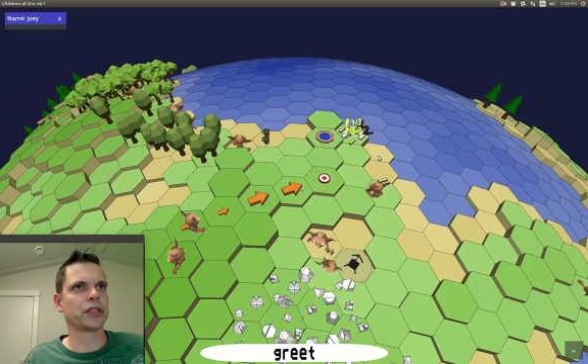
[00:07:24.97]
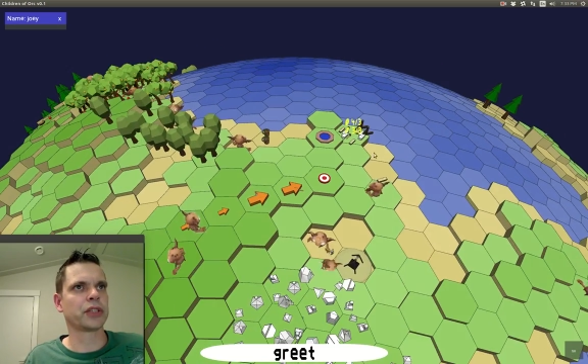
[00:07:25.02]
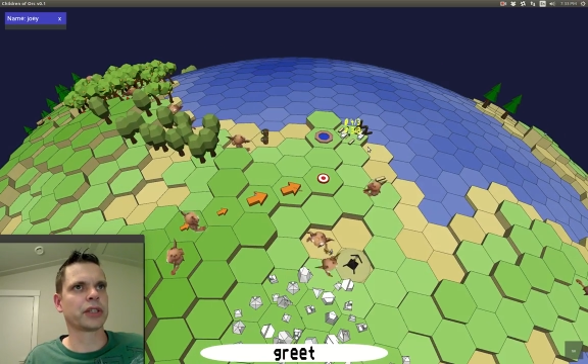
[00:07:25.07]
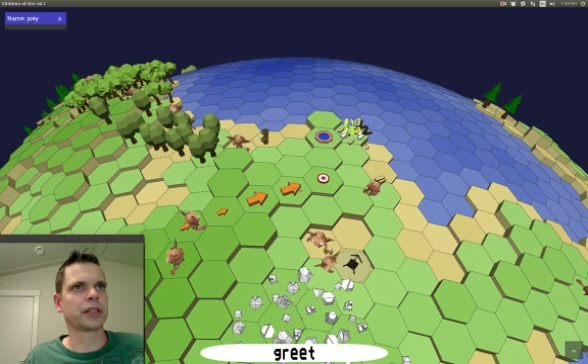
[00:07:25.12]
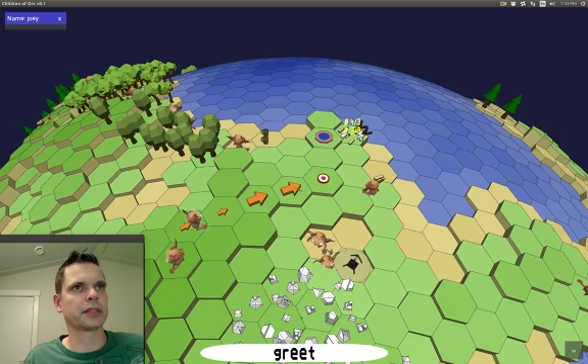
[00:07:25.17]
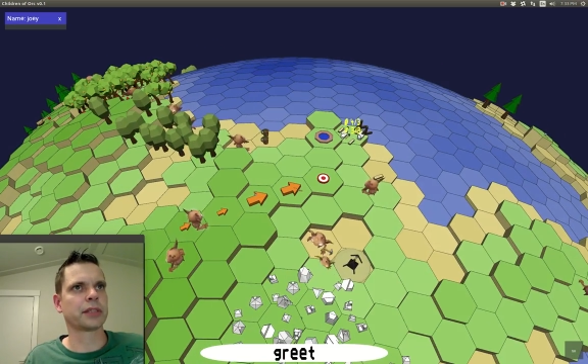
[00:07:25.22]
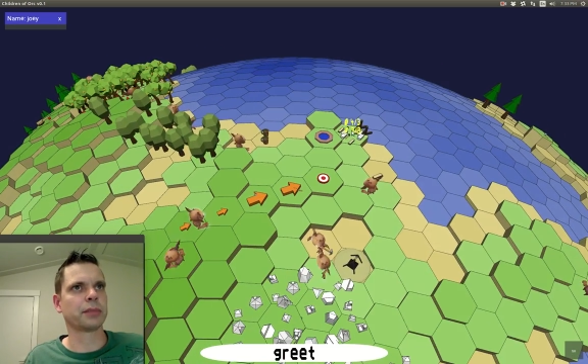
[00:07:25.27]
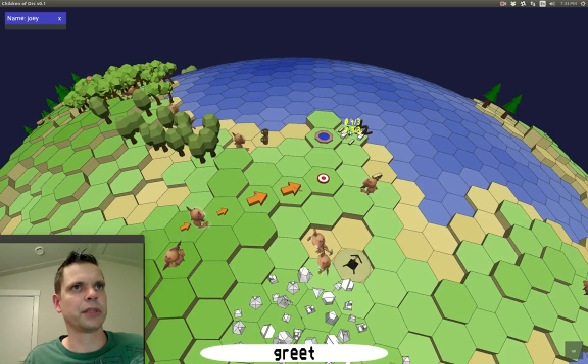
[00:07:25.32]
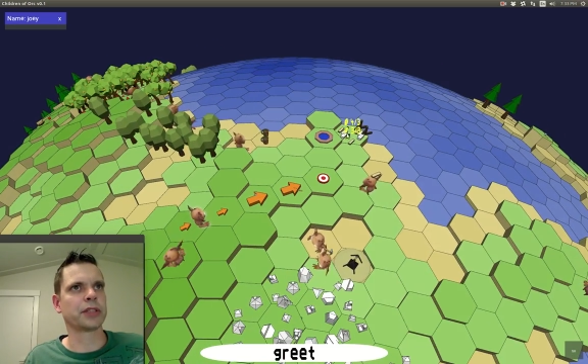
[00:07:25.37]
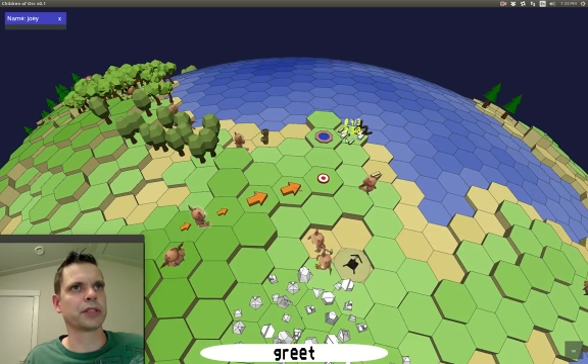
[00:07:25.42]
has
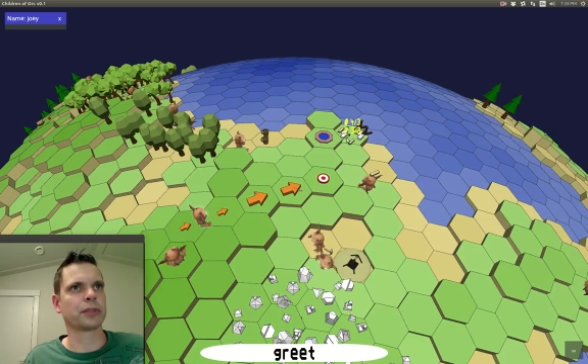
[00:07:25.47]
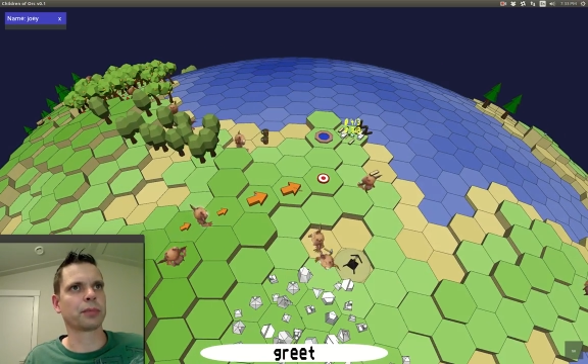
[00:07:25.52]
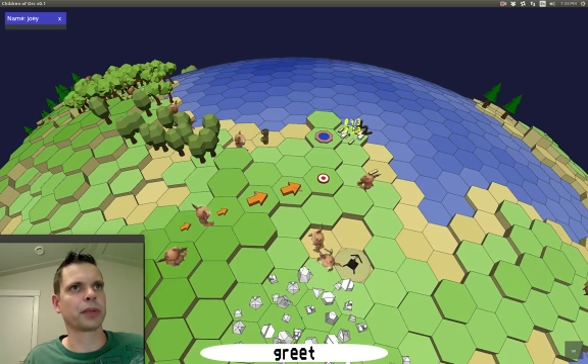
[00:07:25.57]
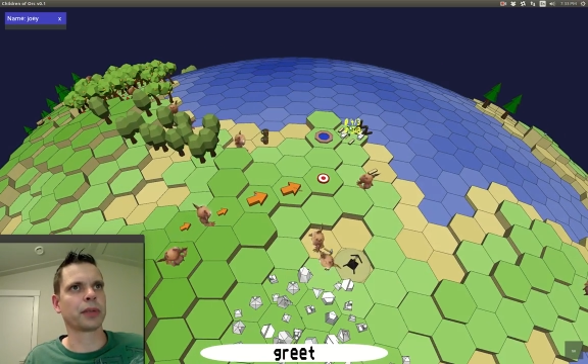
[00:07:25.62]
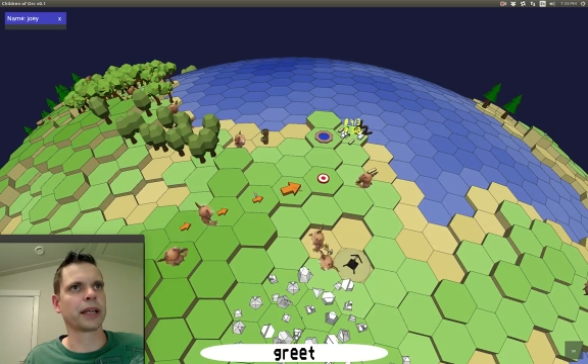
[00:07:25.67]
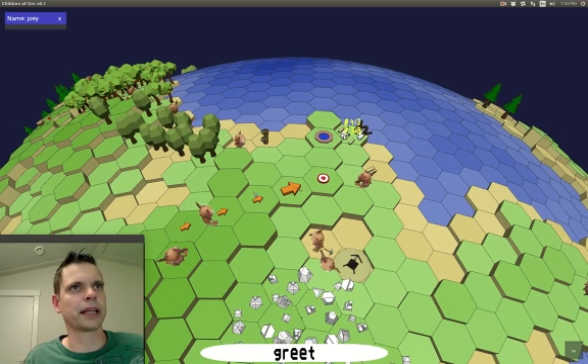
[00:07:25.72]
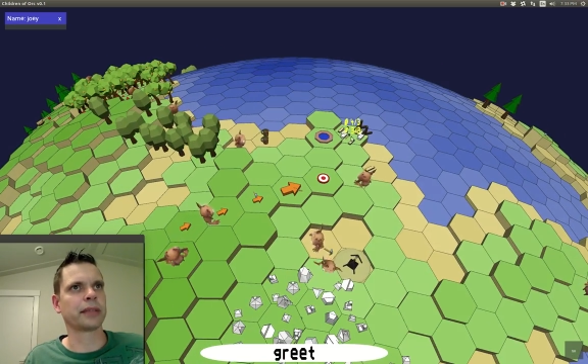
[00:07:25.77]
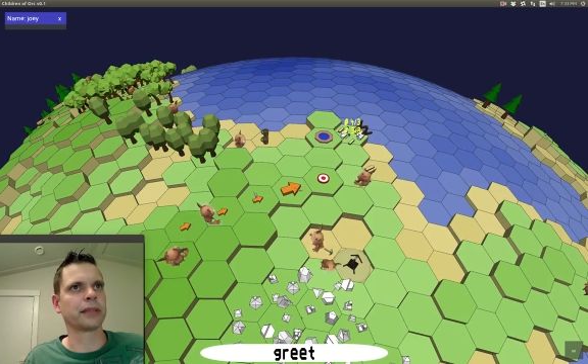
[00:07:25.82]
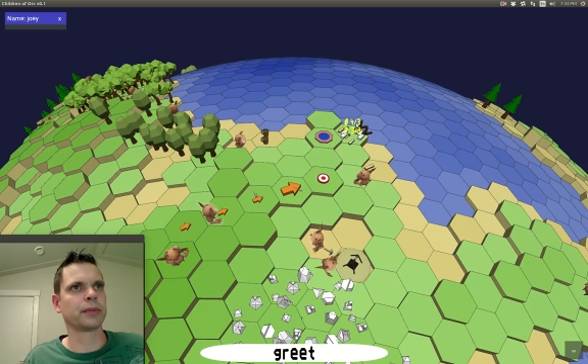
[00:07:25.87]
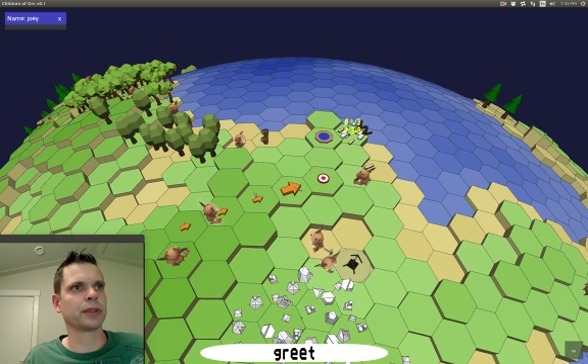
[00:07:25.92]
been
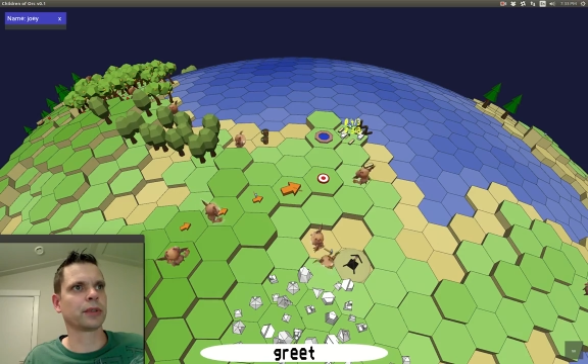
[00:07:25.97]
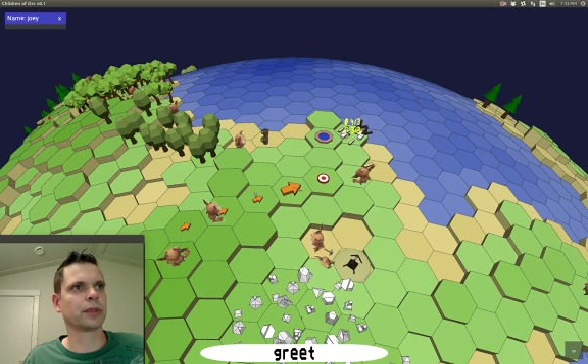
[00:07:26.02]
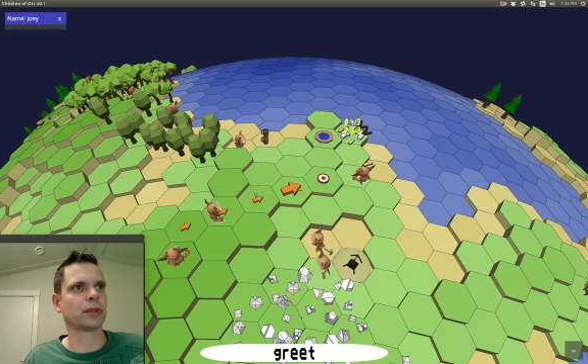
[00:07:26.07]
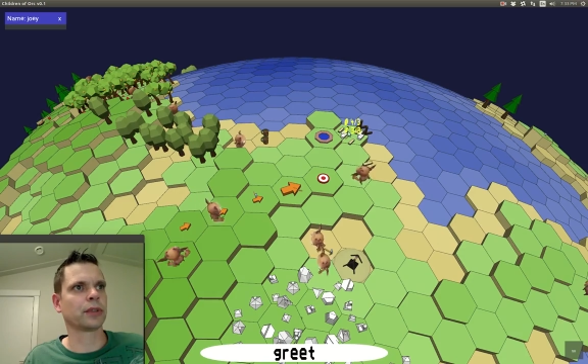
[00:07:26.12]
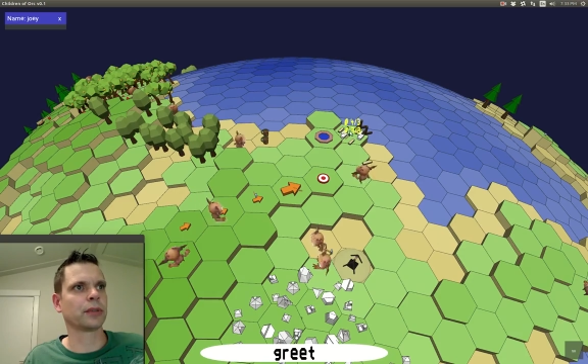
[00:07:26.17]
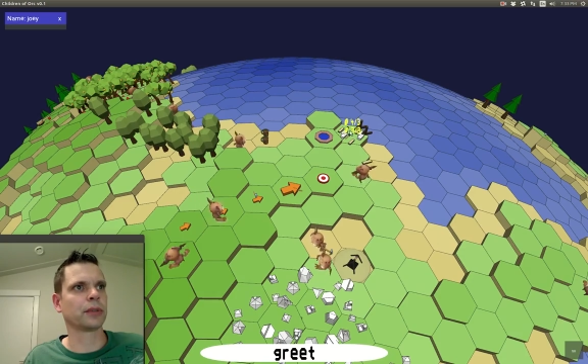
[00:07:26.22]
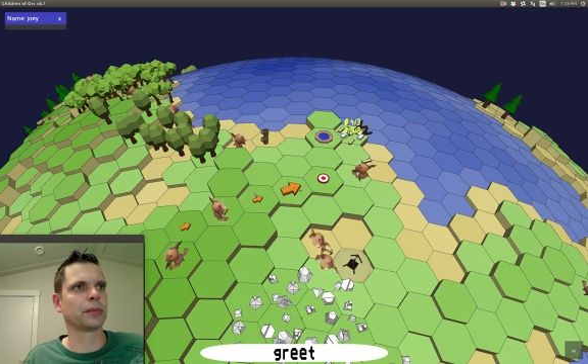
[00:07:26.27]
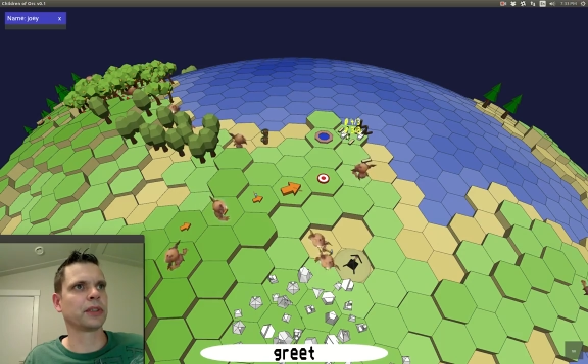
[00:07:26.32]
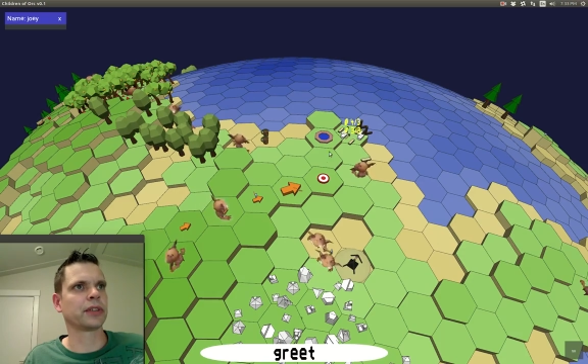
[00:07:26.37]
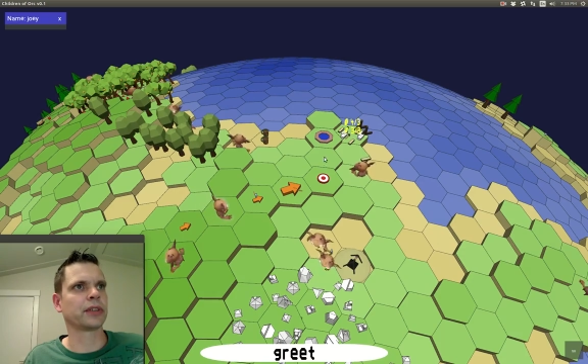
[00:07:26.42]
supplied with all the
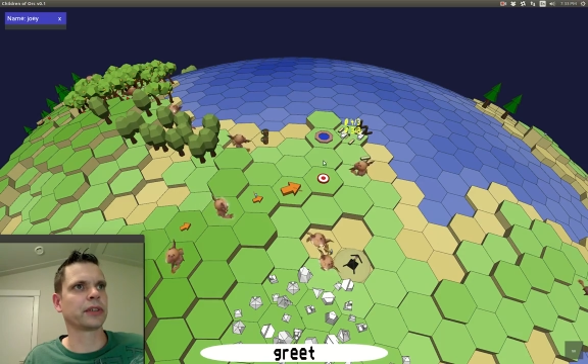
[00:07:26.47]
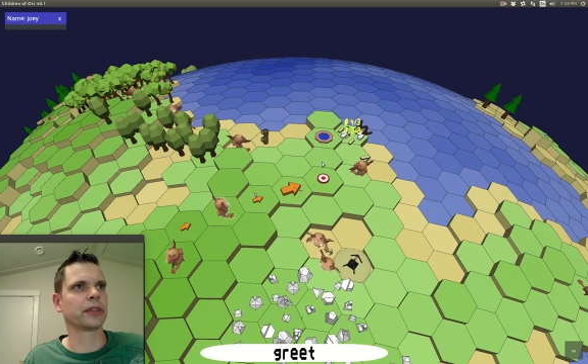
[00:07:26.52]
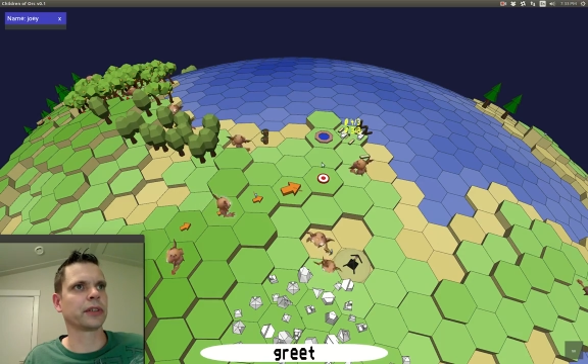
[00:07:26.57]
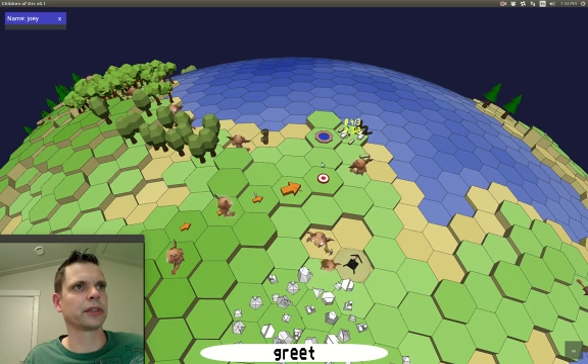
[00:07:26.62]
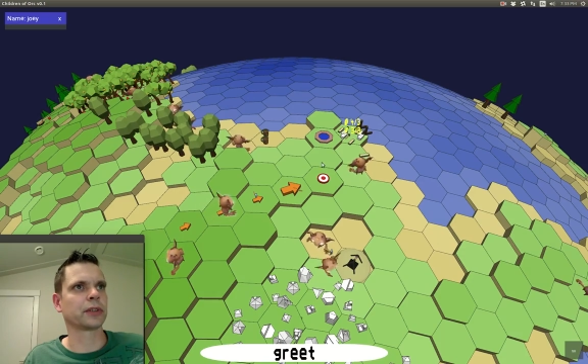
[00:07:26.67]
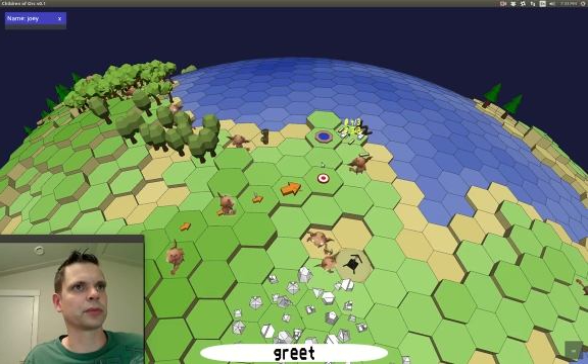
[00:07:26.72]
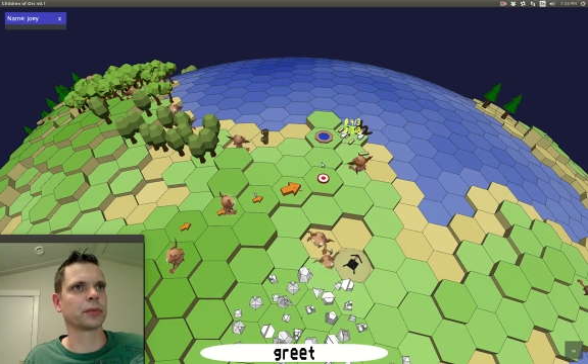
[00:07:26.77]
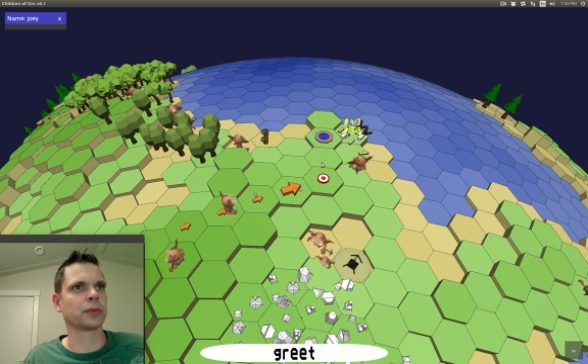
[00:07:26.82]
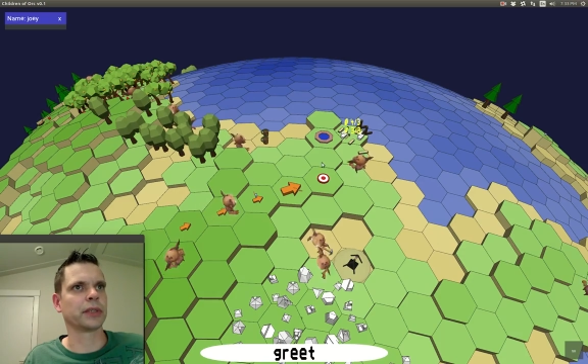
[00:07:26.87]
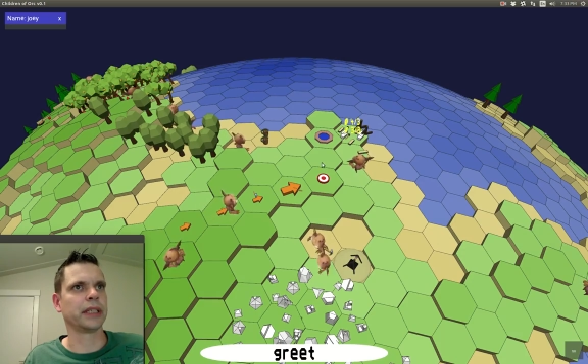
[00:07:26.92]

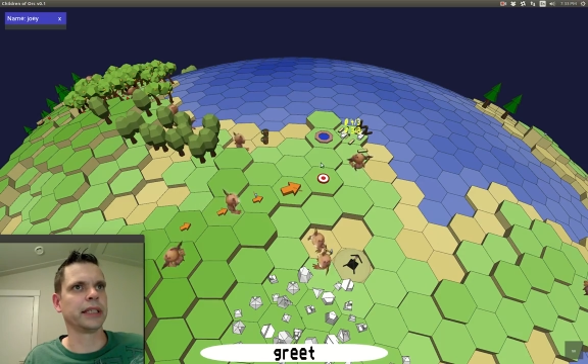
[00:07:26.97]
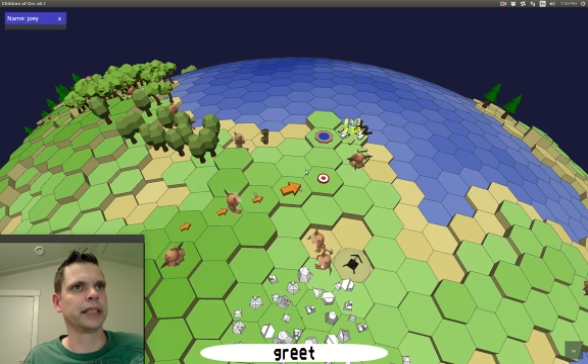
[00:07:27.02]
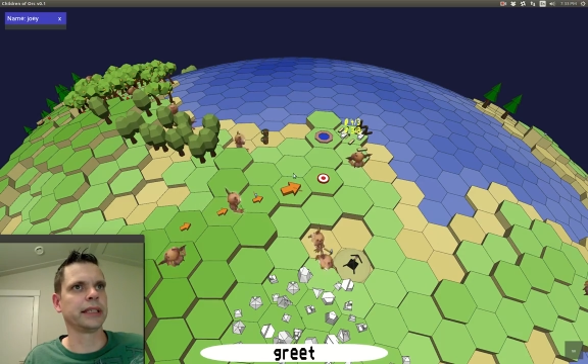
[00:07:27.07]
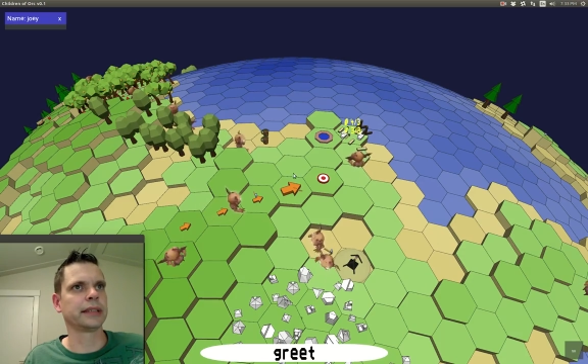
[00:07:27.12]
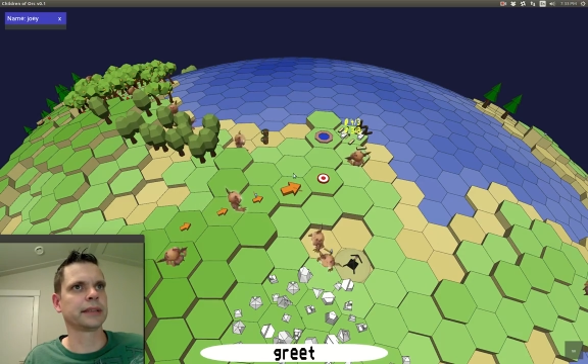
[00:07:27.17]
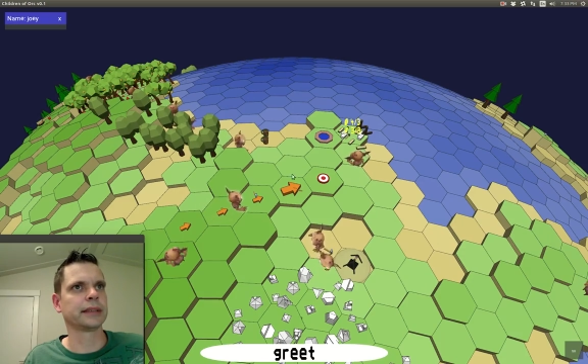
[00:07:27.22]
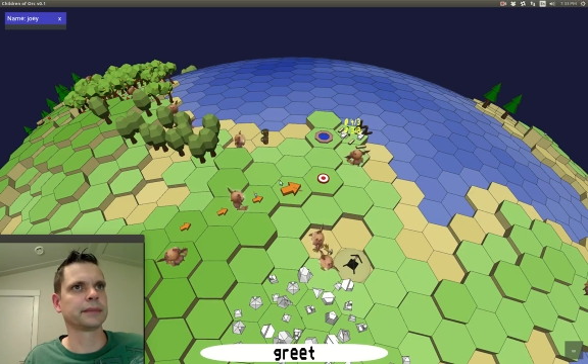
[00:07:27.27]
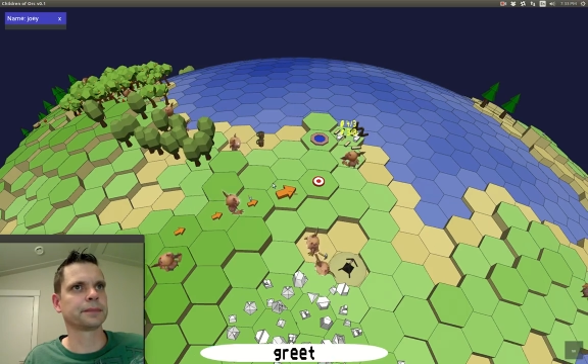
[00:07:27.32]
materials we need.